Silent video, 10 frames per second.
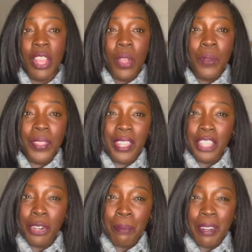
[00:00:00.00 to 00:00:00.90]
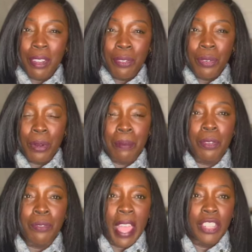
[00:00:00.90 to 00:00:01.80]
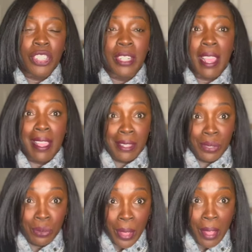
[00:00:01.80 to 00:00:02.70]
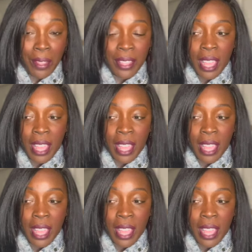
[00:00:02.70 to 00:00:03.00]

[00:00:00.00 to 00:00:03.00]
with a little bit of affordable fashion as well.